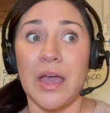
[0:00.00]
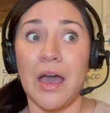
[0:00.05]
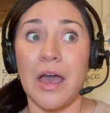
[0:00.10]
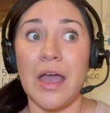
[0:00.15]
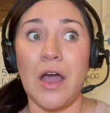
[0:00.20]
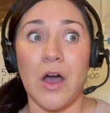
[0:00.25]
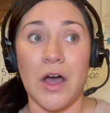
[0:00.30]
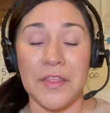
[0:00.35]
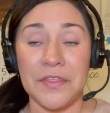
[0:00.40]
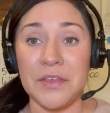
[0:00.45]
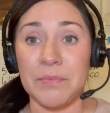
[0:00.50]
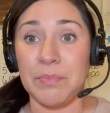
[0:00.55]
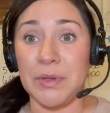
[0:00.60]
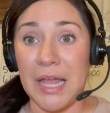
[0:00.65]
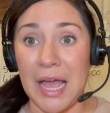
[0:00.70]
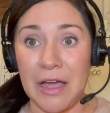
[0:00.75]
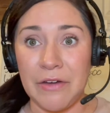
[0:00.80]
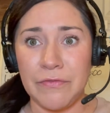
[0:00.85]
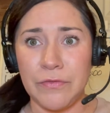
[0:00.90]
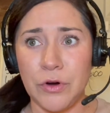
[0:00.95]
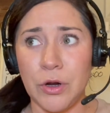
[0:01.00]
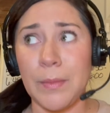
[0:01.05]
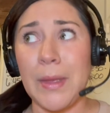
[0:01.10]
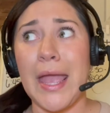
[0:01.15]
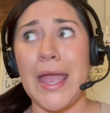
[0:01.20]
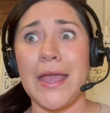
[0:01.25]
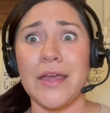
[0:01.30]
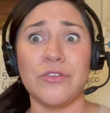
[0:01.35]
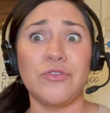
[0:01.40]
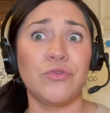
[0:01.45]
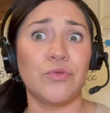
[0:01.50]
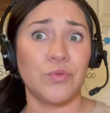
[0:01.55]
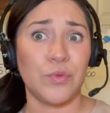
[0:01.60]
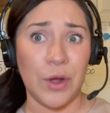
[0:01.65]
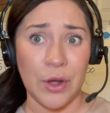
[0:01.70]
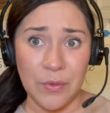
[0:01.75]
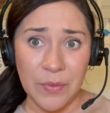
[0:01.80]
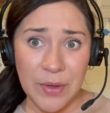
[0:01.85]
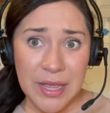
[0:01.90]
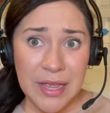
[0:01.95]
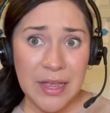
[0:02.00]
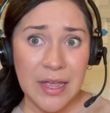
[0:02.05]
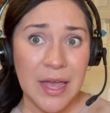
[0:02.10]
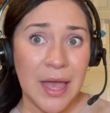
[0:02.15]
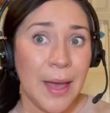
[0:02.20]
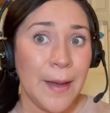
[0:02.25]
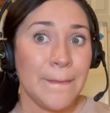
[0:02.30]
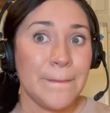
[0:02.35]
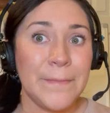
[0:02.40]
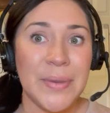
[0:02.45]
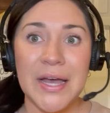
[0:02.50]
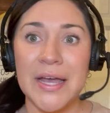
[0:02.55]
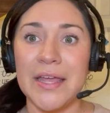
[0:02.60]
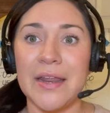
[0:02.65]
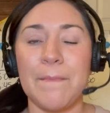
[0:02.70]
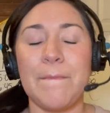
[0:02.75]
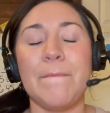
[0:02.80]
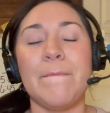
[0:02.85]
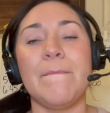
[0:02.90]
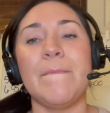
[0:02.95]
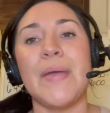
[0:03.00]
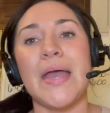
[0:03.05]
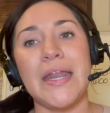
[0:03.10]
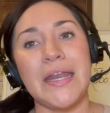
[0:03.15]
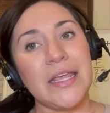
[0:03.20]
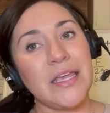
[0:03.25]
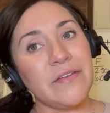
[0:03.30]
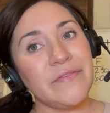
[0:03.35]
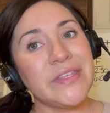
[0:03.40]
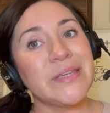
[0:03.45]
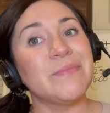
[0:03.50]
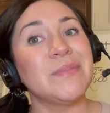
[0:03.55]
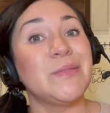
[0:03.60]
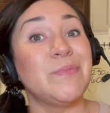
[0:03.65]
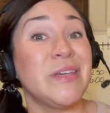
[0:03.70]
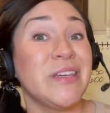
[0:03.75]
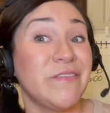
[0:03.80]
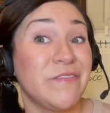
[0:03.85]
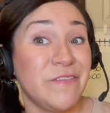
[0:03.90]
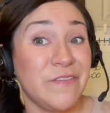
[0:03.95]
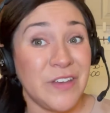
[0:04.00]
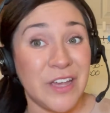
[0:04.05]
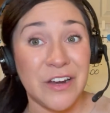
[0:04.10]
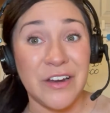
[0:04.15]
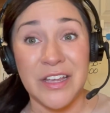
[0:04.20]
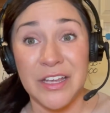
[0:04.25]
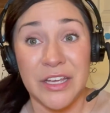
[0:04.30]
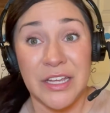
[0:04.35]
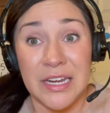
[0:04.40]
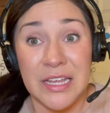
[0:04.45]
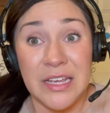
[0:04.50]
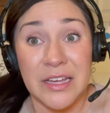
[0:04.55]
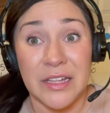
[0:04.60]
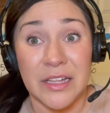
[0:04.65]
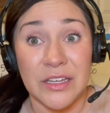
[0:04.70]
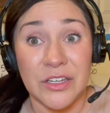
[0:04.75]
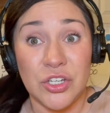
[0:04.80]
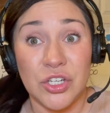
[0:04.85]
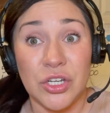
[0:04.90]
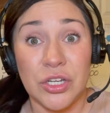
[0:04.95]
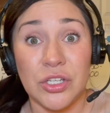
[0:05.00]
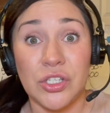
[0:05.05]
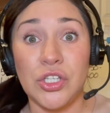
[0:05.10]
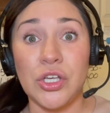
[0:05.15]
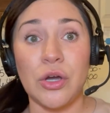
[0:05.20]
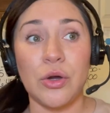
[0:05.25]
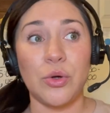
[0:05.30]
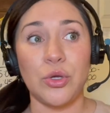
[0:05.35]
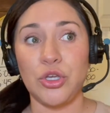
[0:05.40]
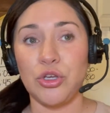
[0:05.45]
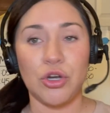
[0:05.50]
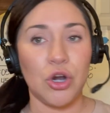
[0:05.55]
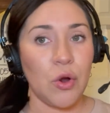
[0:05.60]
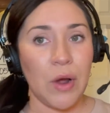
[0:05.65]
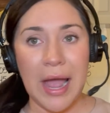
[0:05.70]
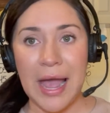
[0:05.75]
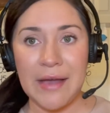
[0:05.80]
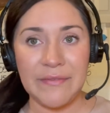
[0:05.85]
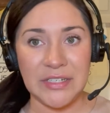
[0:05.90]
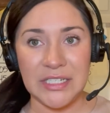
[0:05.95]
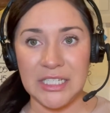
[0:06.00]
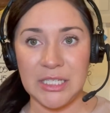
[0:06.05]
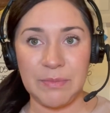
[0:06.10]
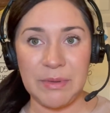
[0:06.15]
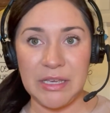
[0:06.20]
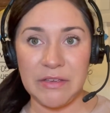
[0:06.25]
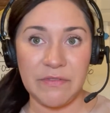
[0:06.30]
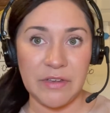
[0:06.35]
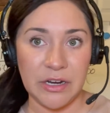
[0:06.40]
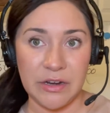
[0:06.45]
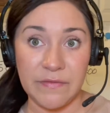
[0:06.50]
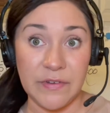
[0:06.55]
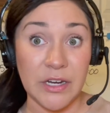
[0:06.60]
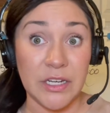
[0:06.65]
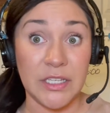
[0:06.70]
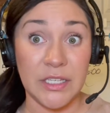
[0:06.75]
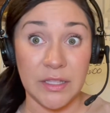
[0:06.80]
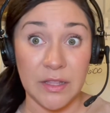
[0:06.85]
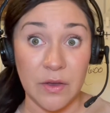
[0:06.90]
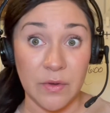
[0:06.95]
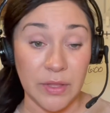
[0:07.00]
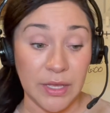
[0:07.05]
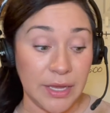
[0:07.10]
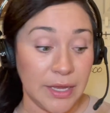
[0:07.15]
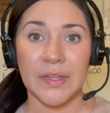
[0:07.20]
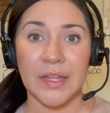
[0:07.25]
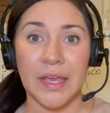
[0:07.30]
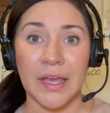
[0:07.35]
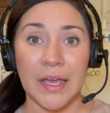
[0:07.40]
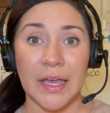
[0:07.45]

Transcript: on the platform and growing, but many of them speak very good English. So you don't have to speak very, very slowly.